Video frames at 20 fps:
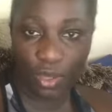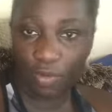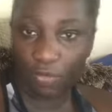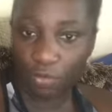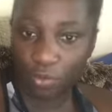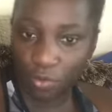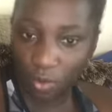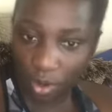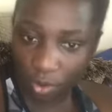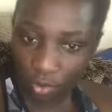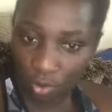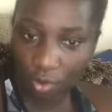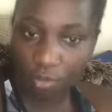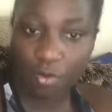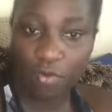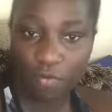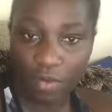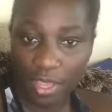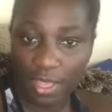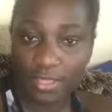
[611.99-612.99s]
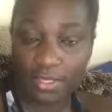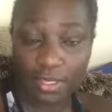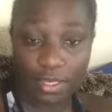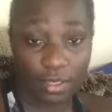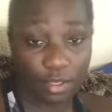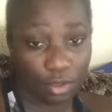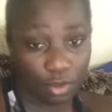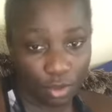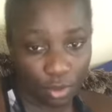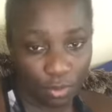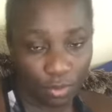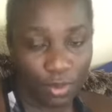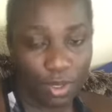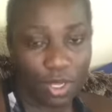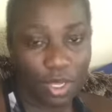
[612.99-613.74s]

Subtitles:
if you are not revising? No.